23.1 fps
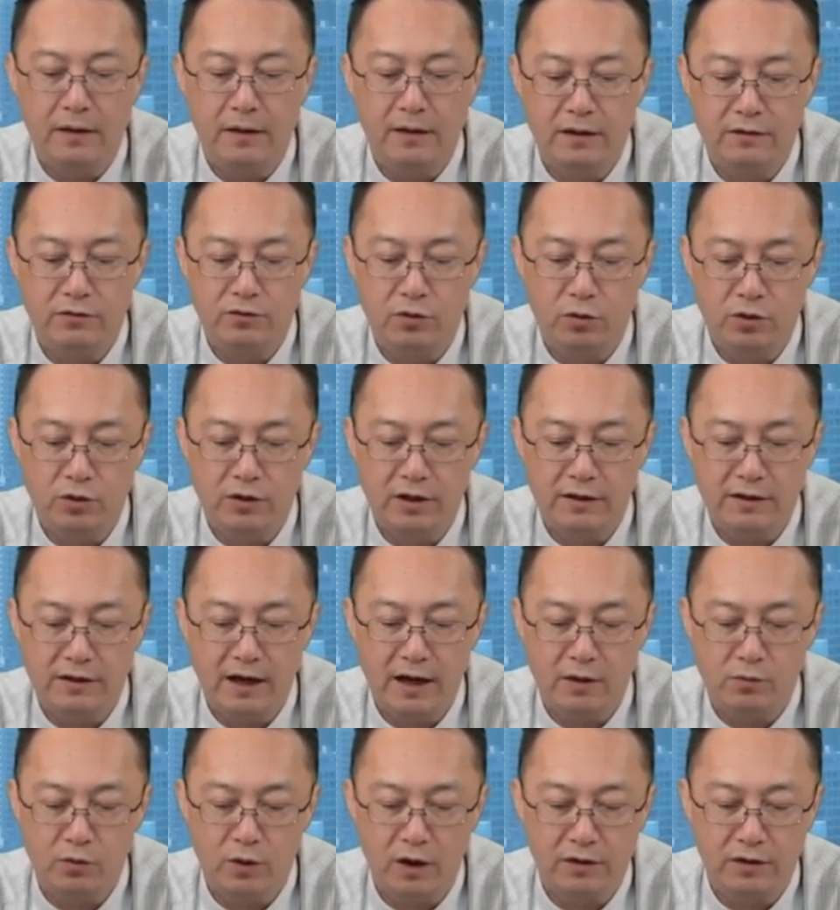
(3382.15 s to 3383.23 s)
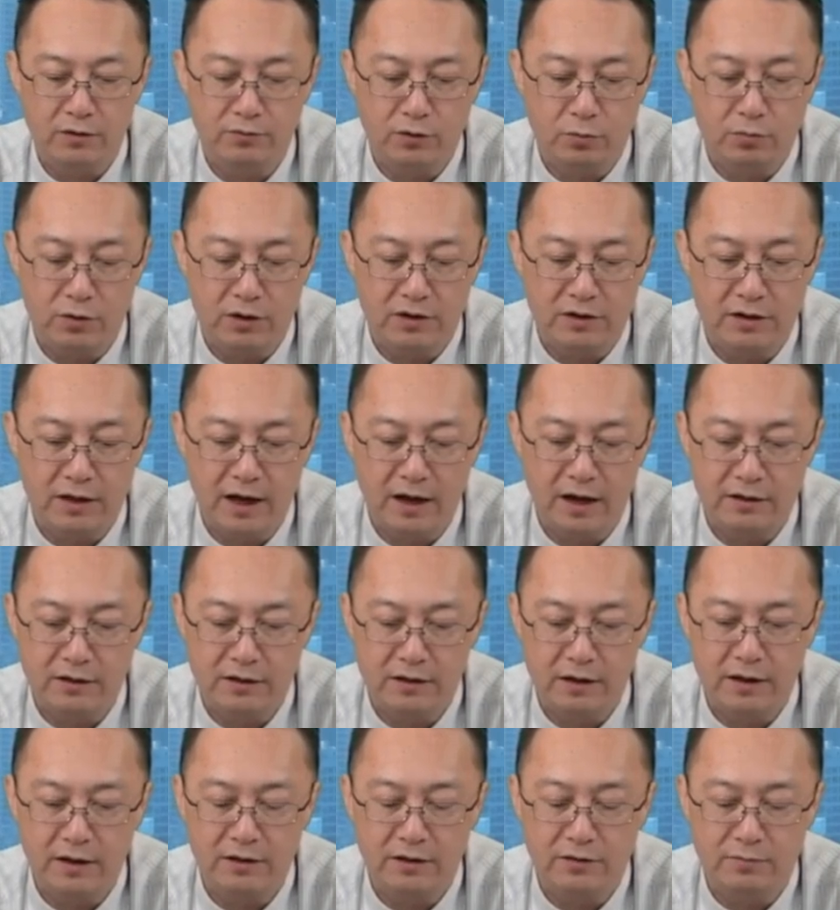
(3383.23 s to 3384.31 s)
If you look at Taiwan's memory
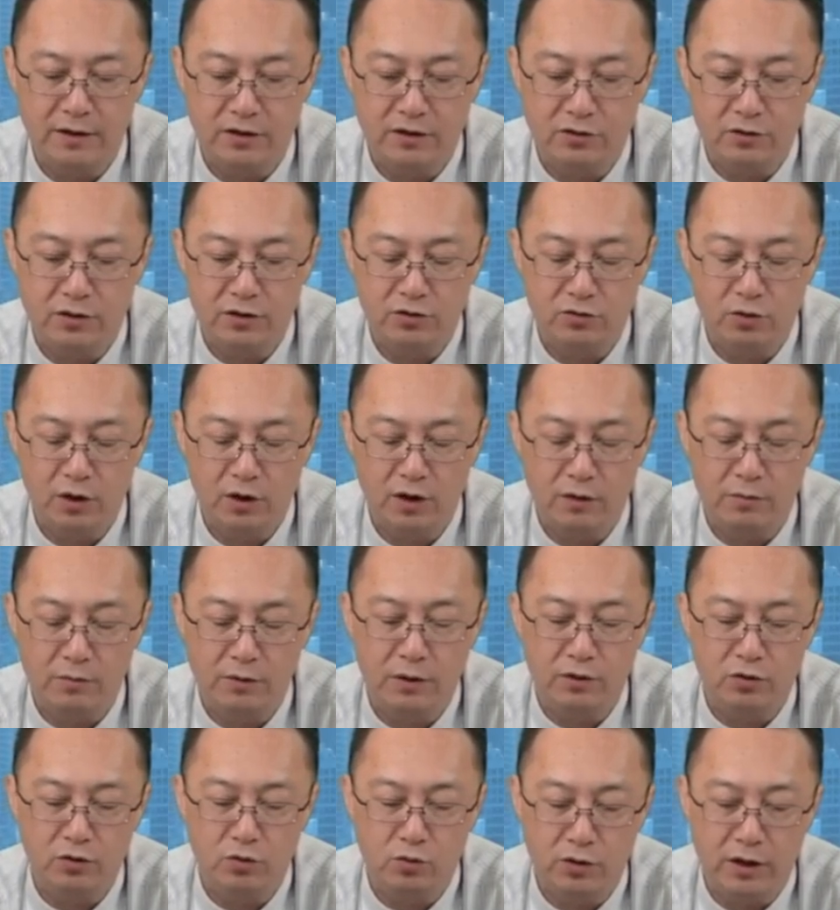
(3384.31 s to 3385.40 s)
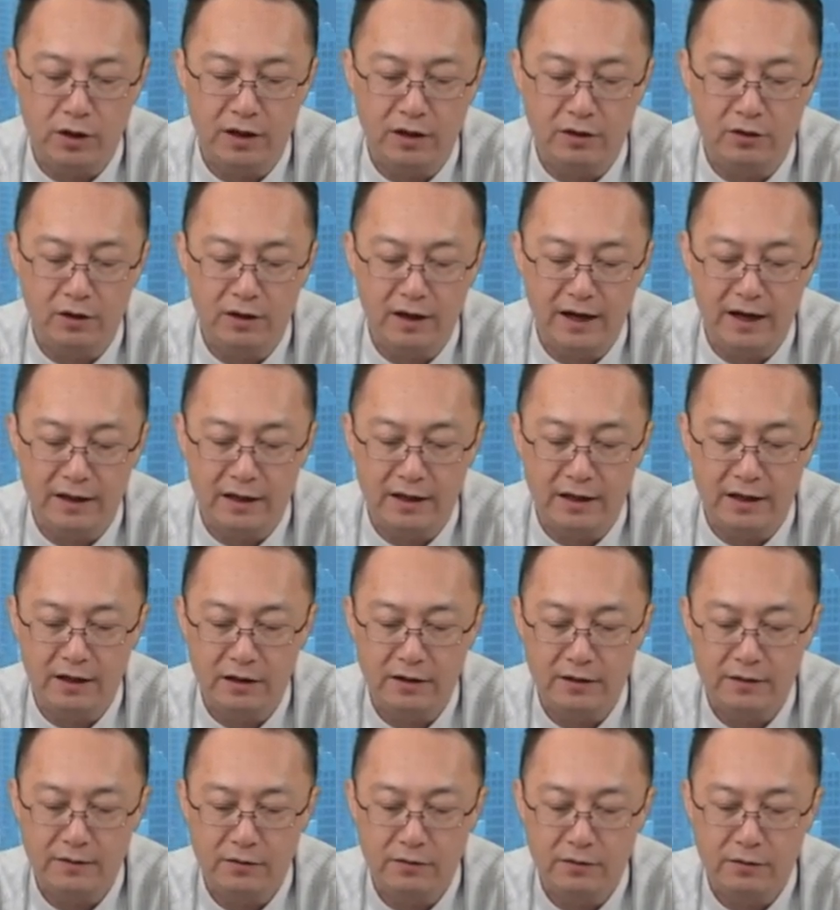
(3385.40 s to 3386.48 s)
stocks, especially DRAM, you will get a good
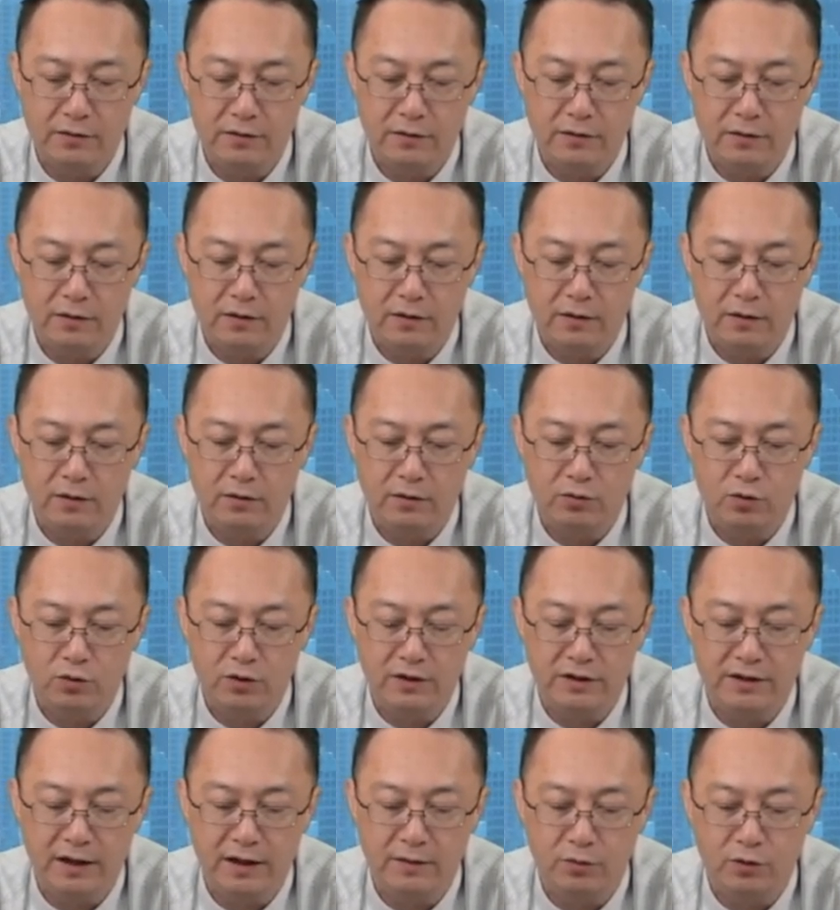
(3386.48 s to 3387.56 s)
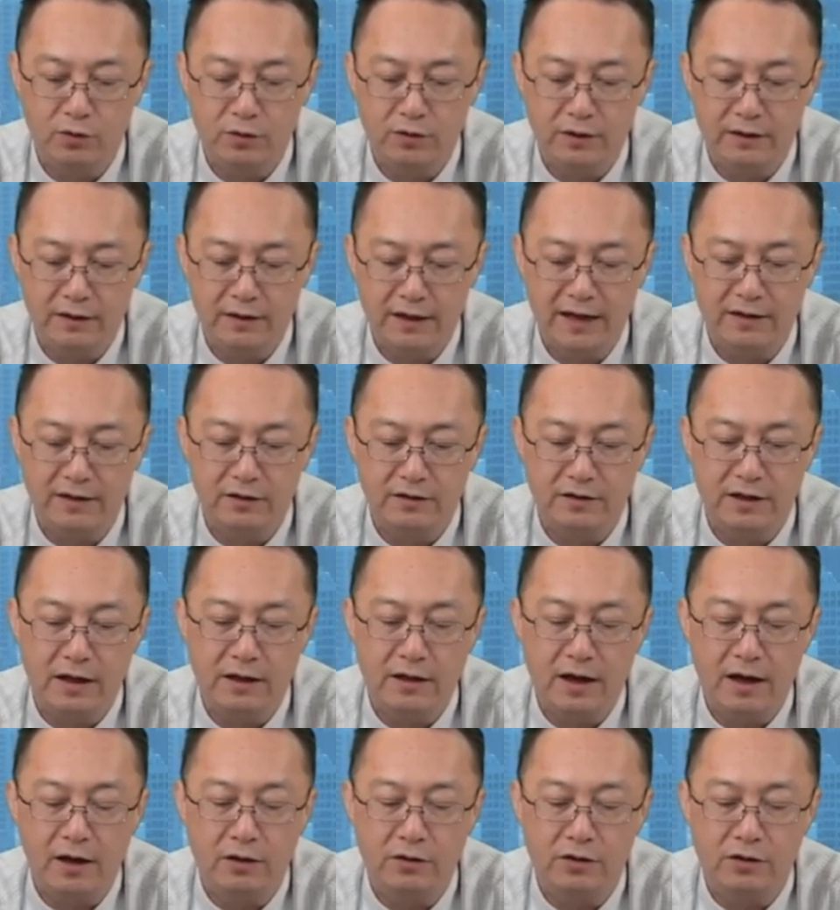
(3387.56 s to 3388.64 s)
idea. For example, Nanya
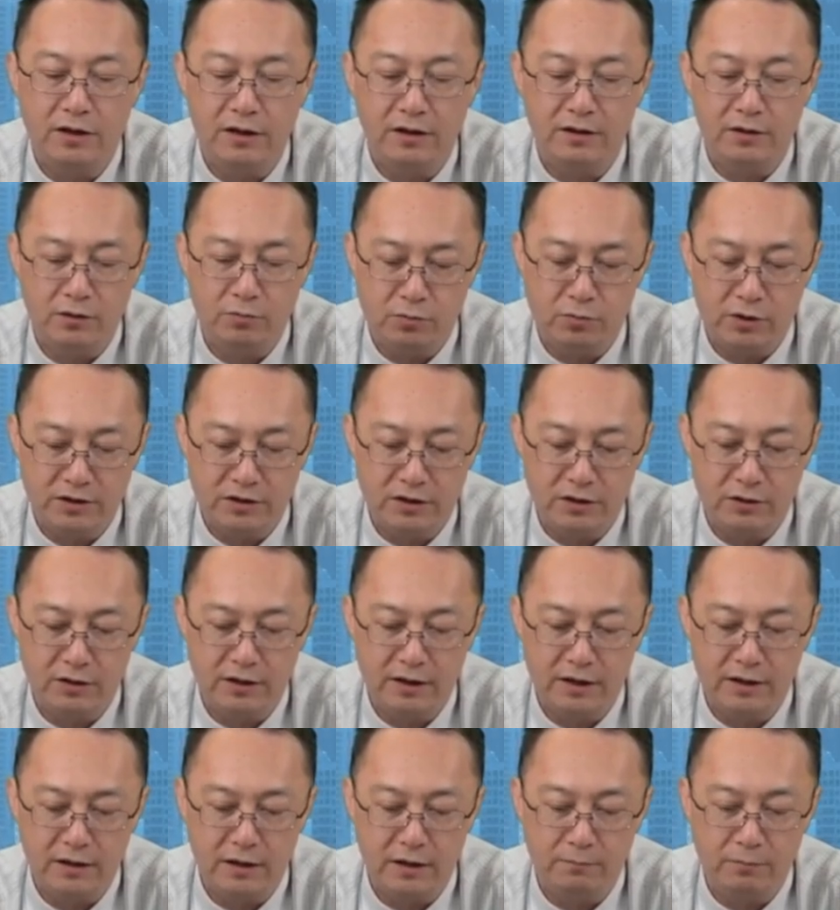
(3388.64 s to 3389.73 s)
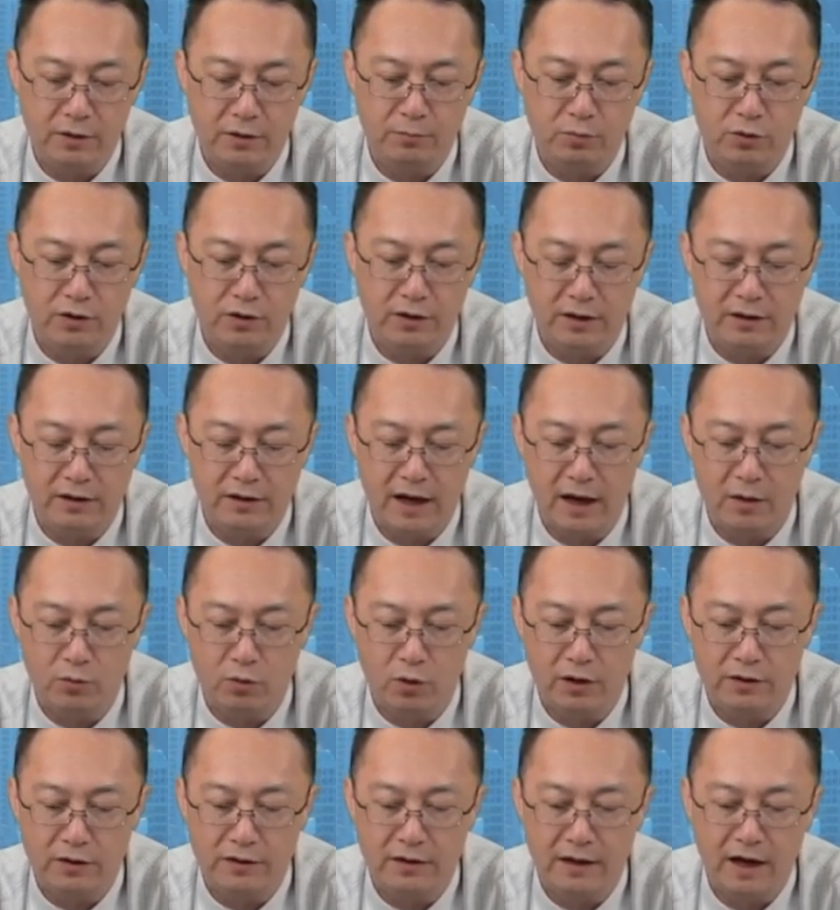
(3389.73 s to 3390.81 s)
Technology, recently, people in the
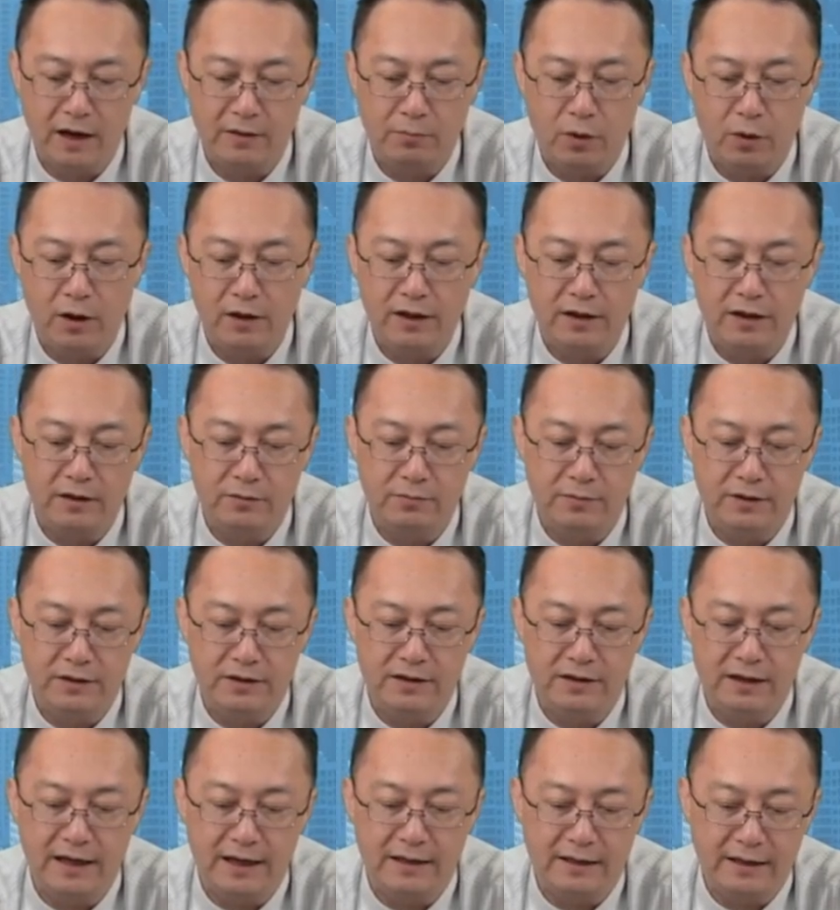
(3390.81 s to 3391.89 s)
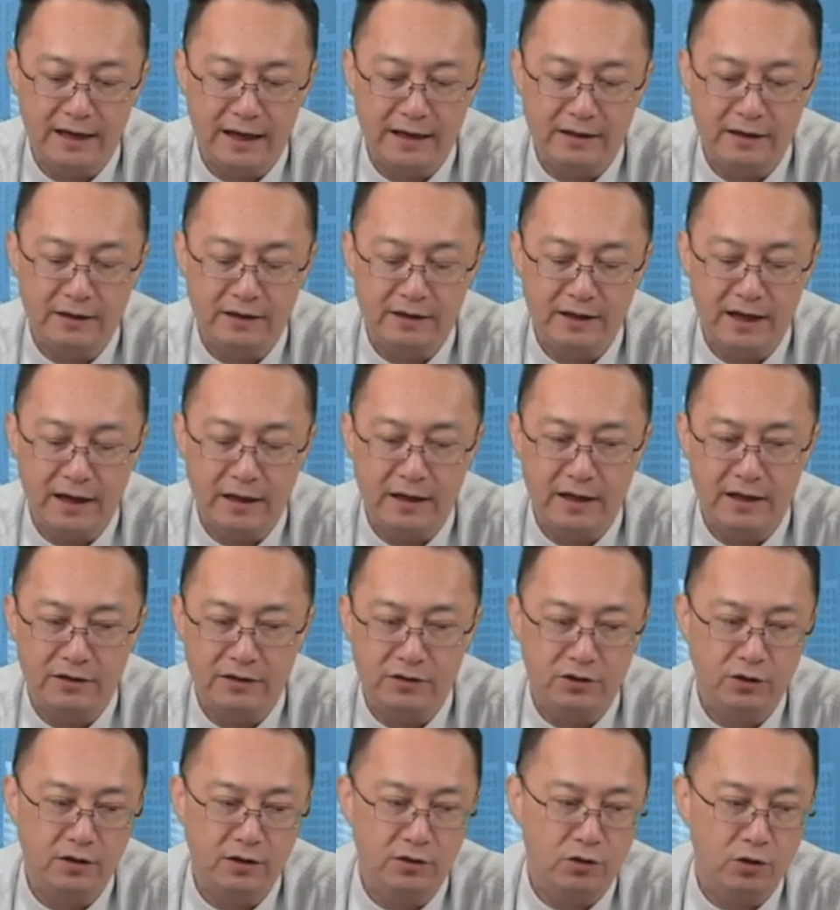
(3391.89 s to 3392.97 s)
Taiwan stock market have been saying Nanya Tech has
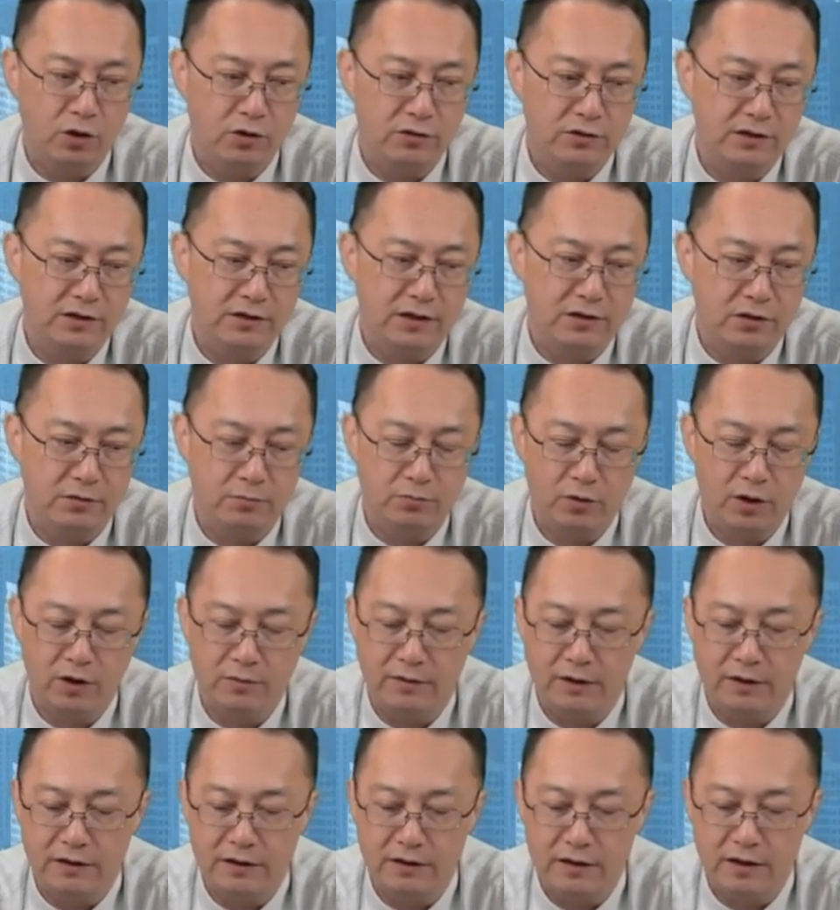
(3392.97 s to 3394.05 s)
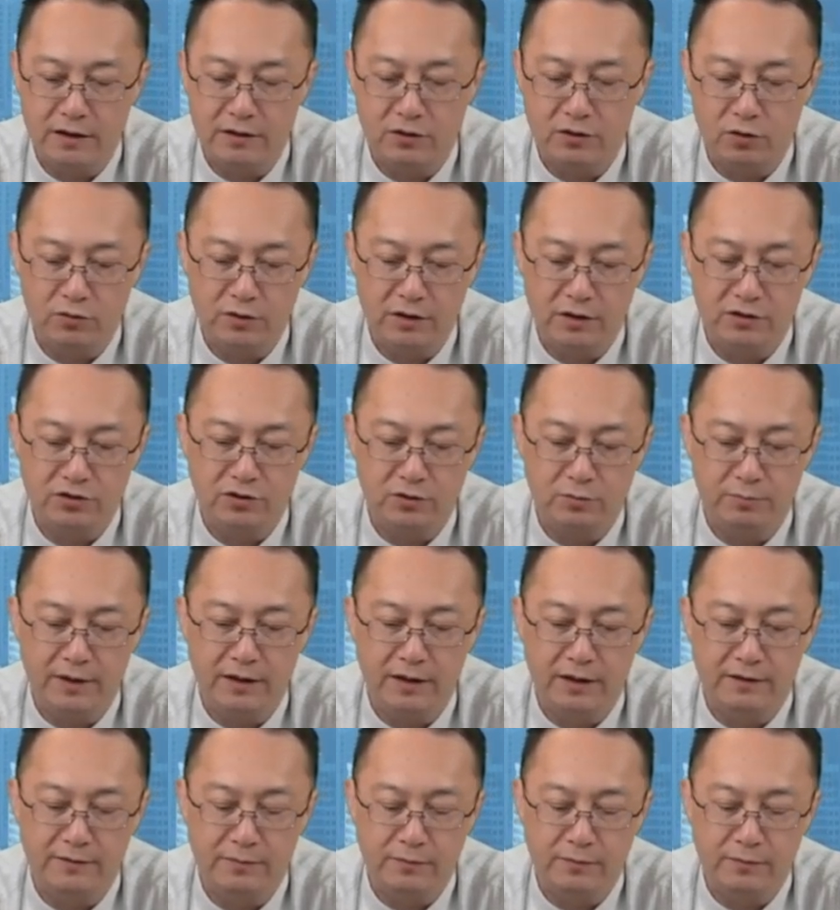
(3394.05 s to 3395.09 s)
turned losses into profits, so this should be.